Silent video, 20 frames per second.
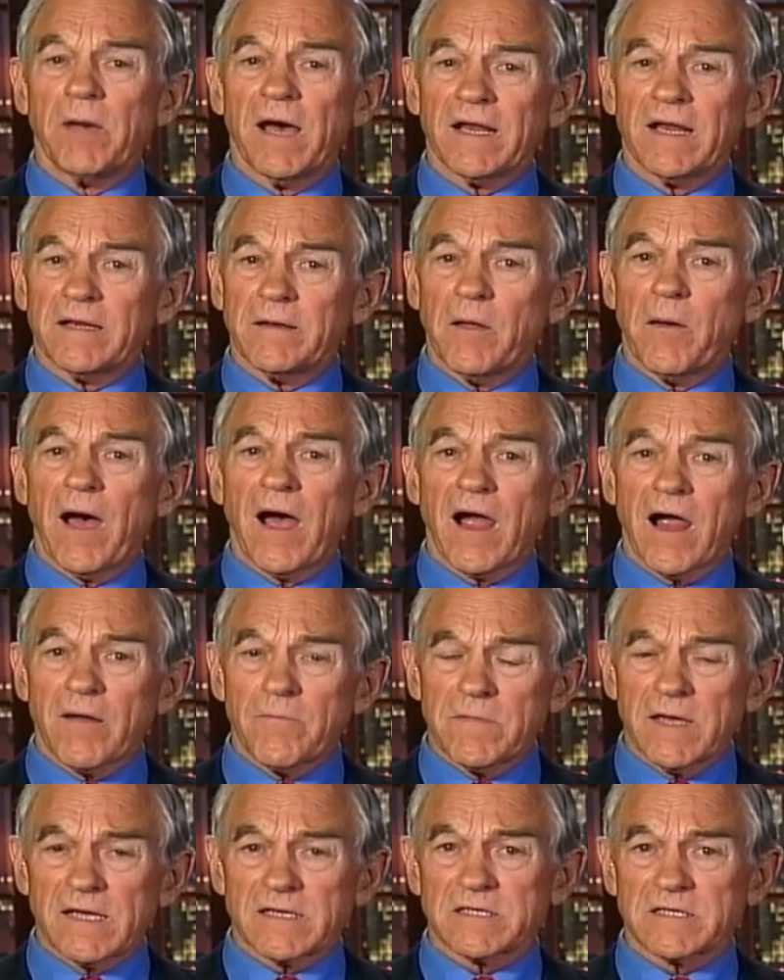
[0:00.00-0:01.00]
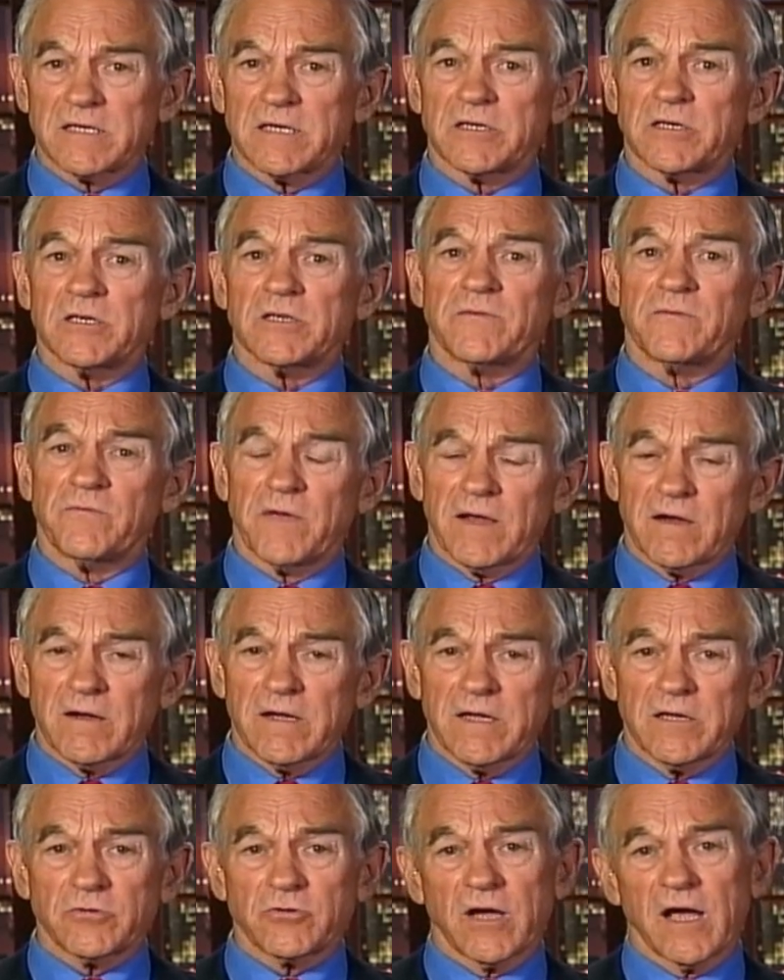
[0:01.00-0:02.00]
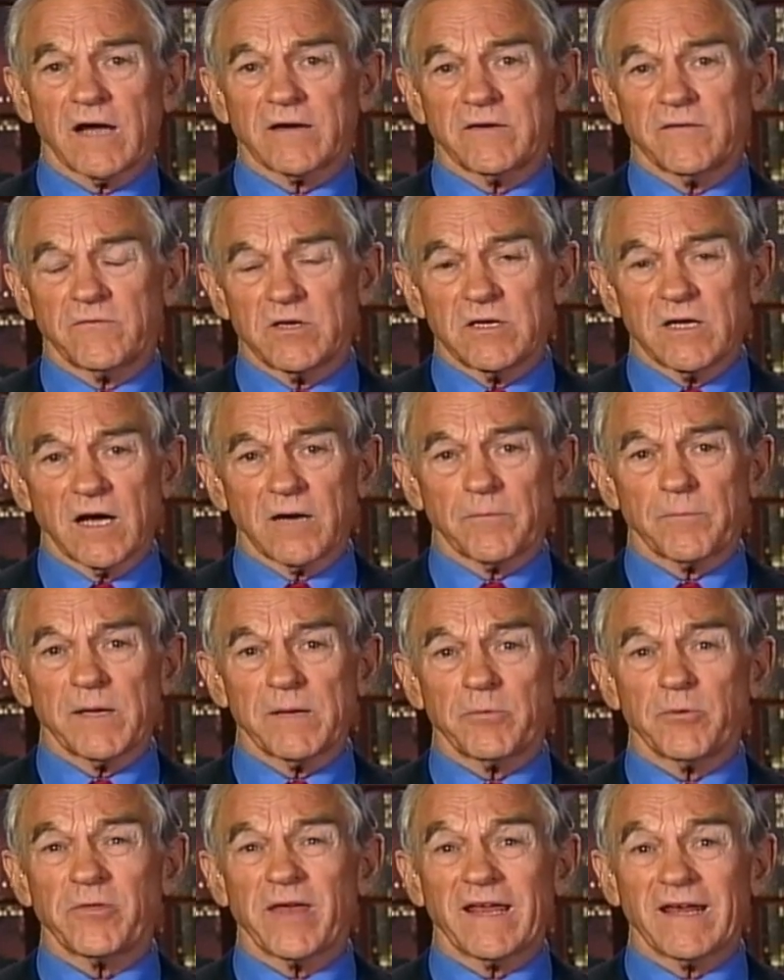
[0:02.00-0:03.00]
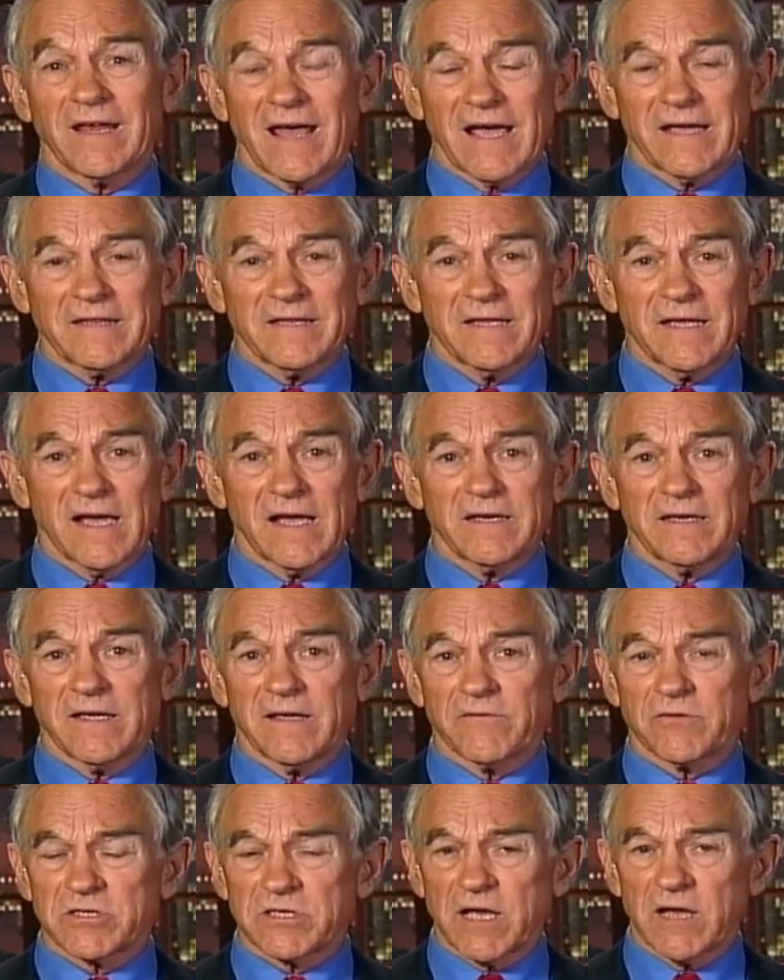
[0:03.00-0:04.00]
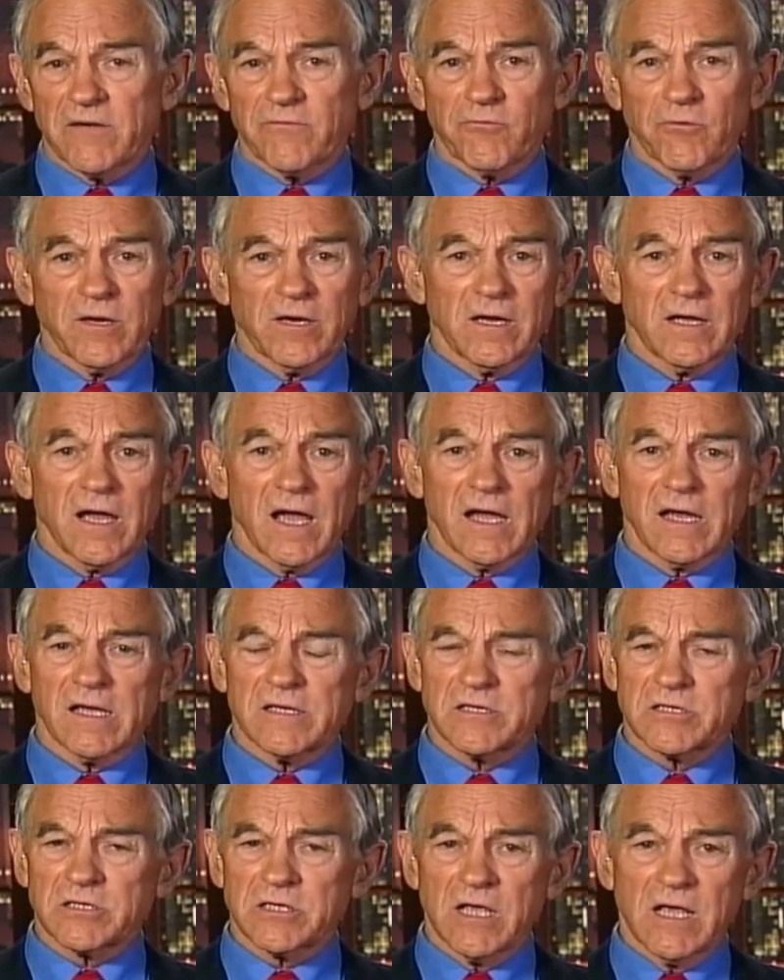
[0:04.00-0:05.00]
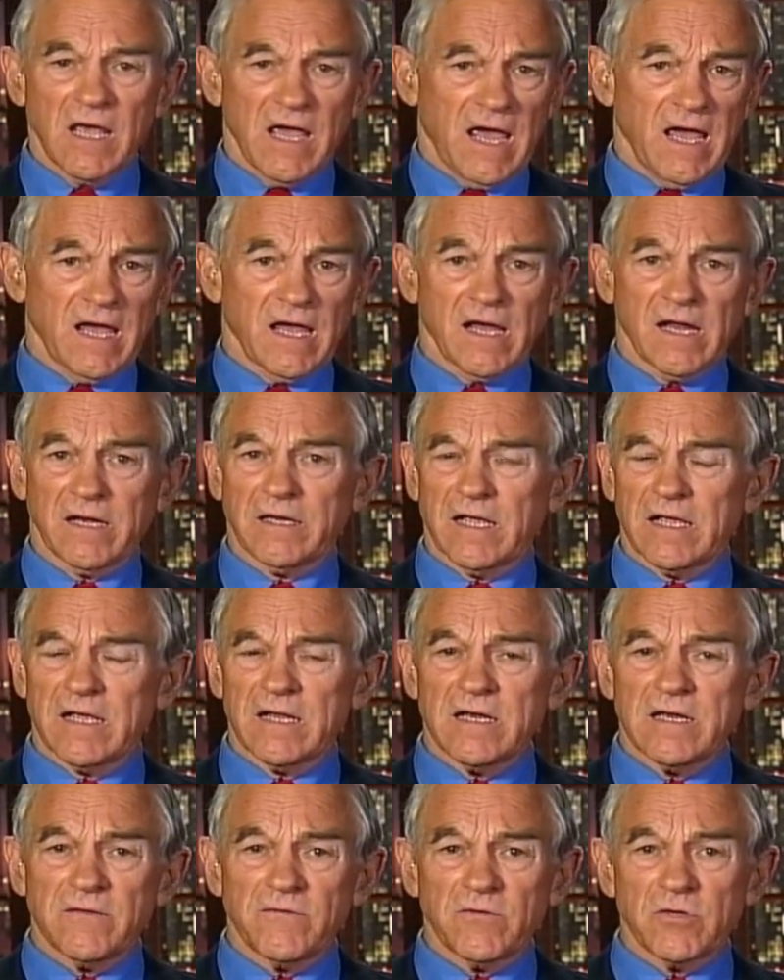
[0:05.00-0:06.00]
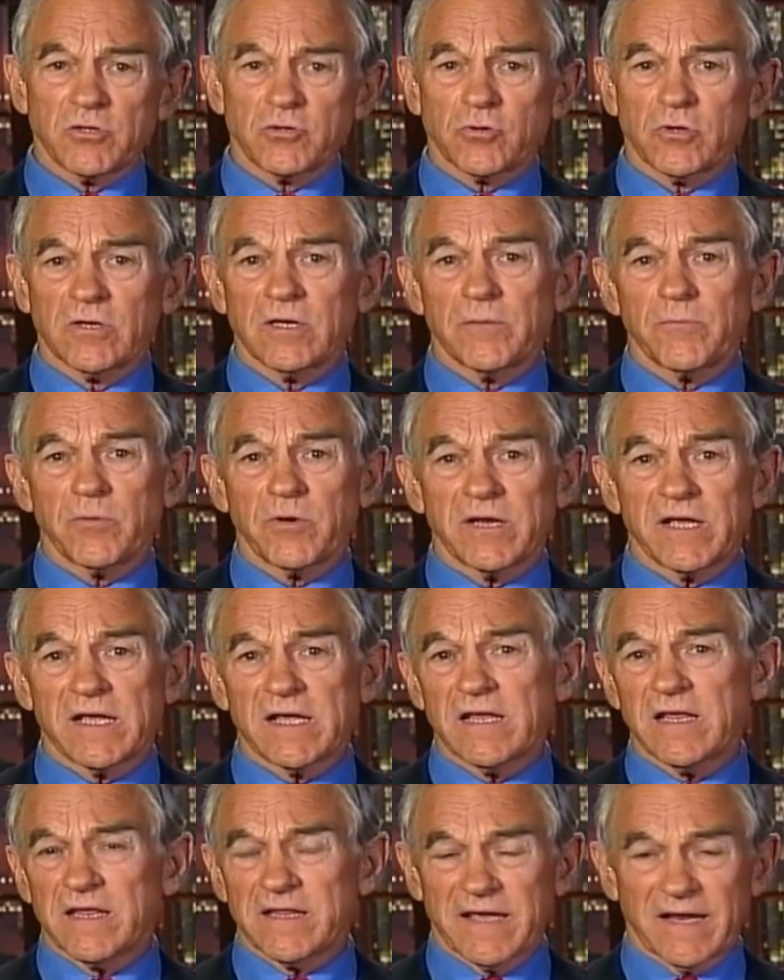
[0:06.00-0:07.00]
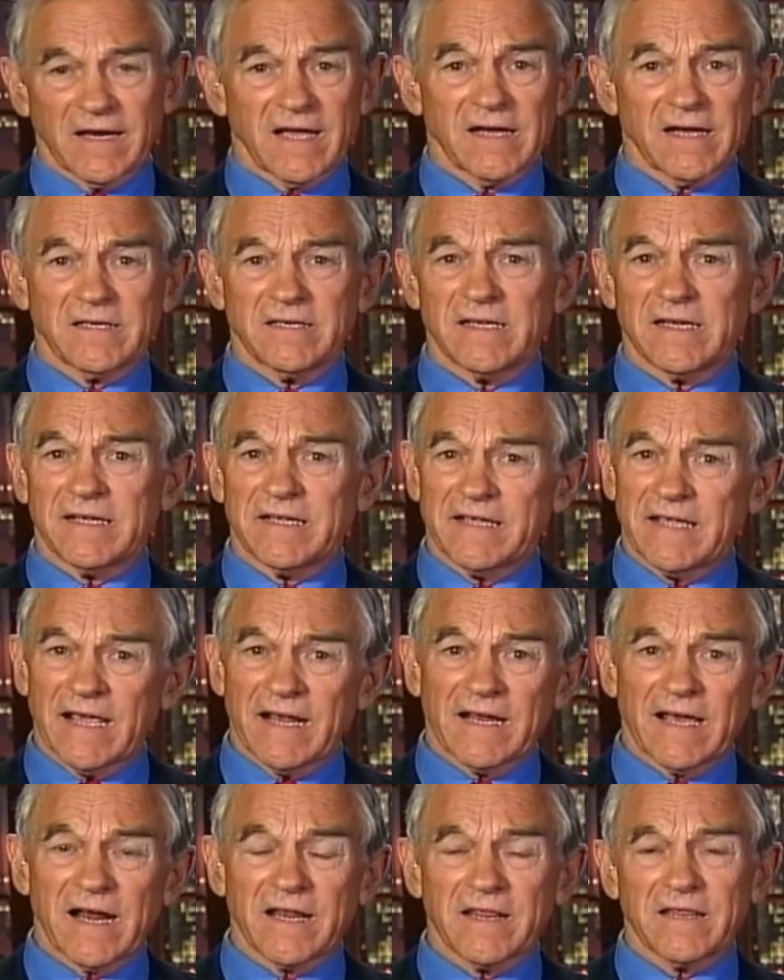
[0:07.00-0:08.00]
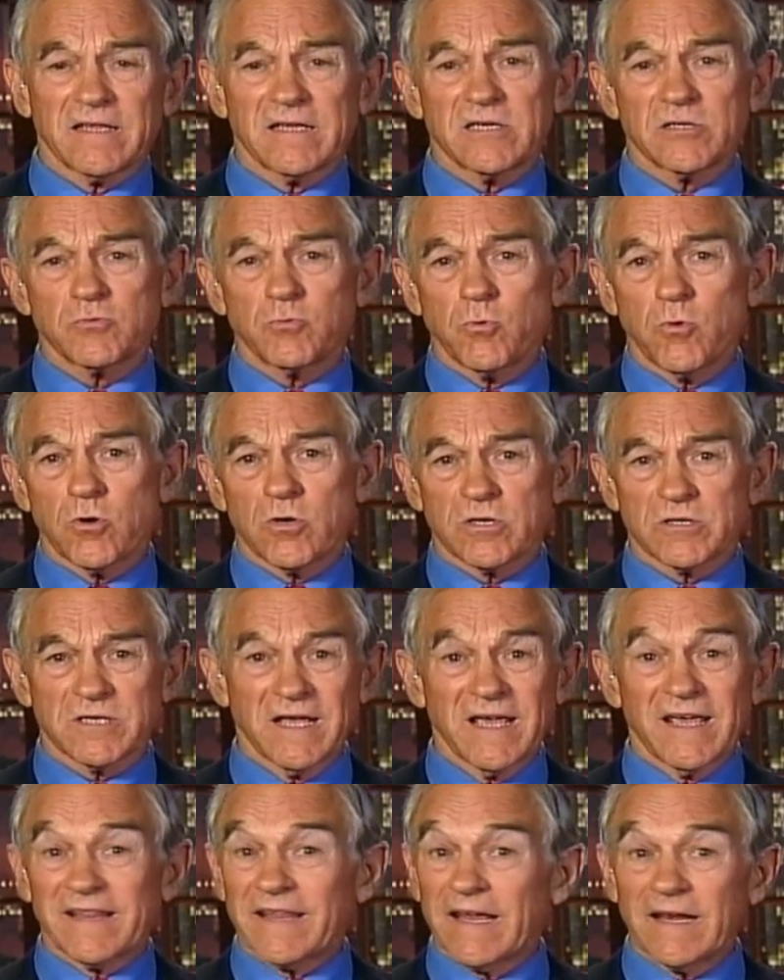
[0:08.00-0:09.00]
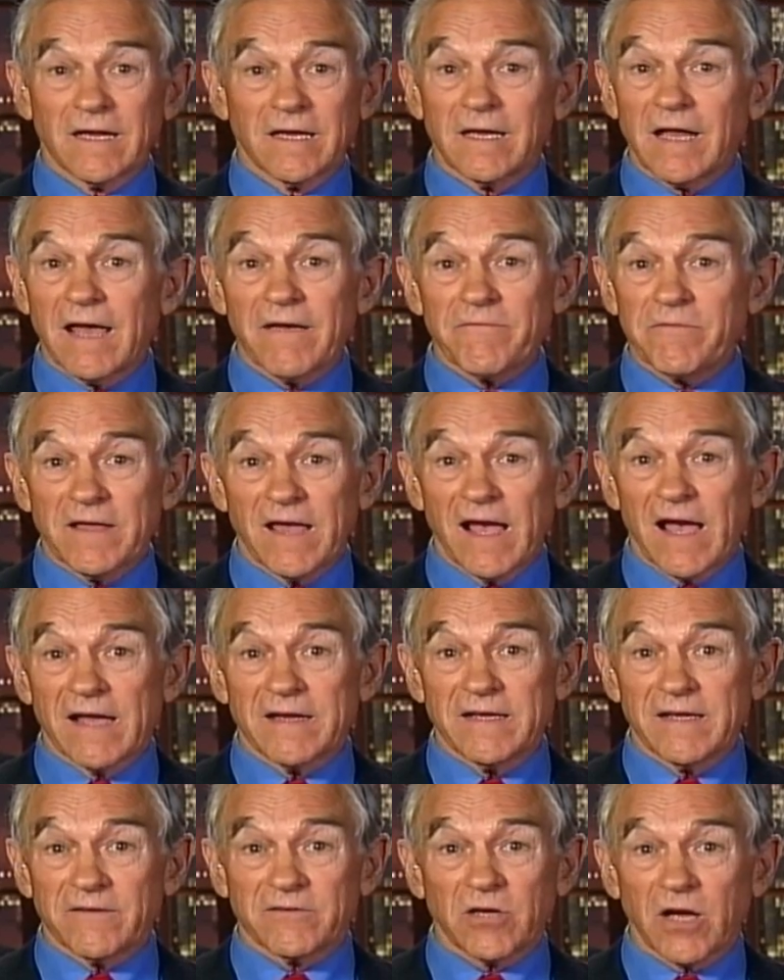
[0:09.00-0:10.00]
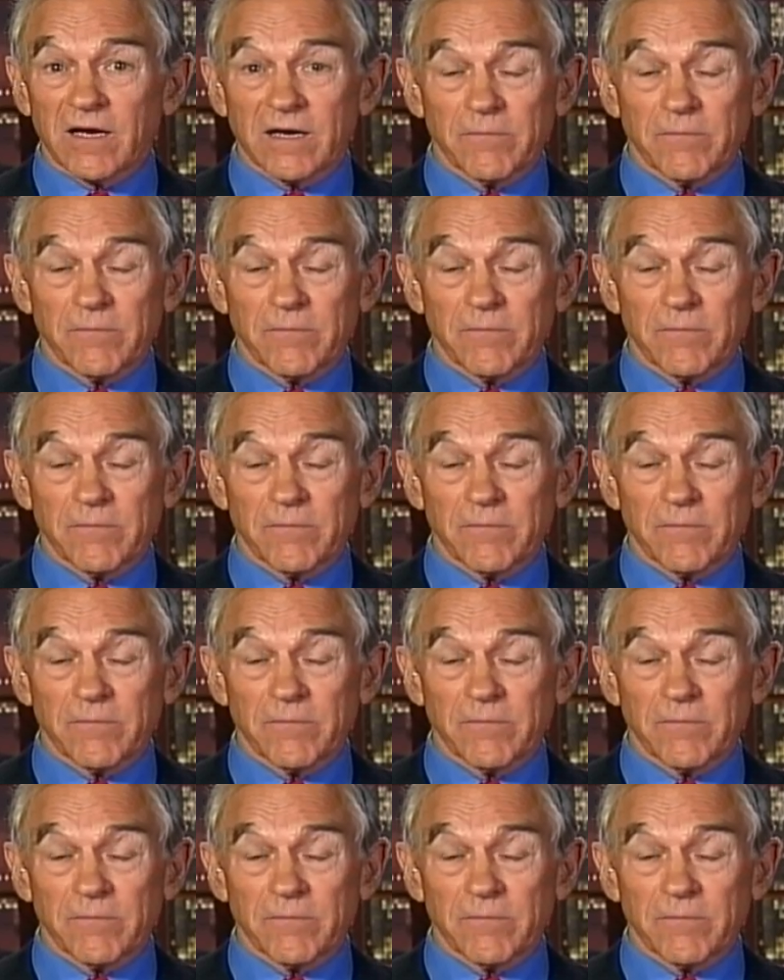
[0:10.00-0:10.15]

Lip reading: But our message is very attractive to young people. They like the idea of self-reliance and individual liberty. They like to get out of these wars. They love the idea of